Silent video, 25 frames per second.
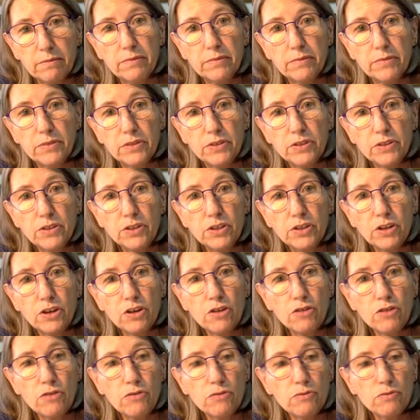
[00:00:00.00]

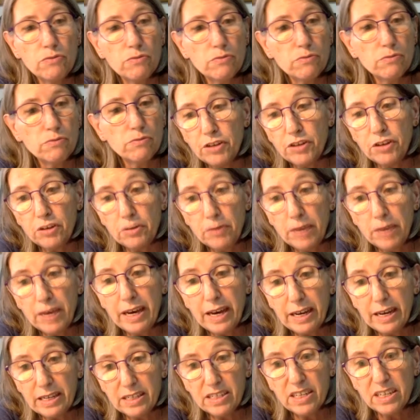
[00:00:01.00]
So you may
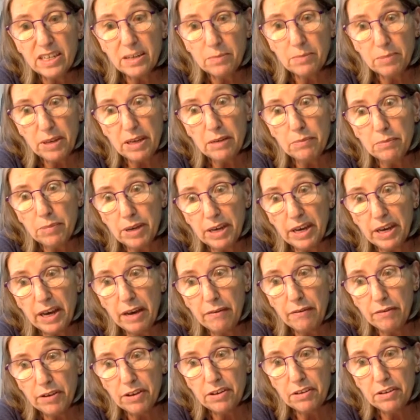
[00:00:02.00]
actually be a bit
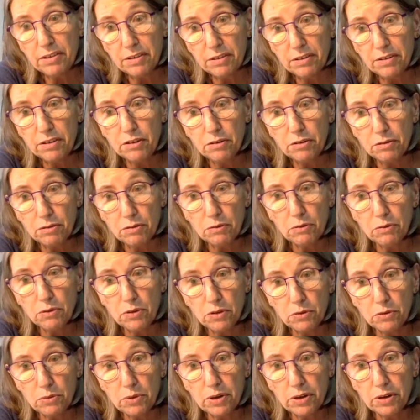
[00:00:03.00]
heavier than you thought
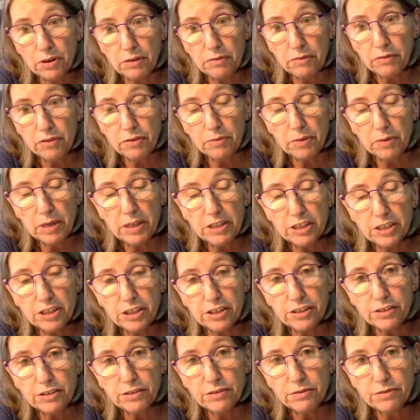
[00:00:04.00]
you were if you
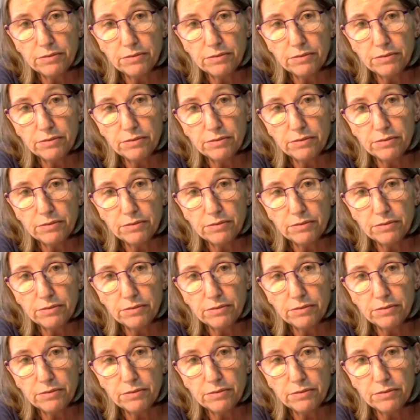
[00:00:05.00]
measure.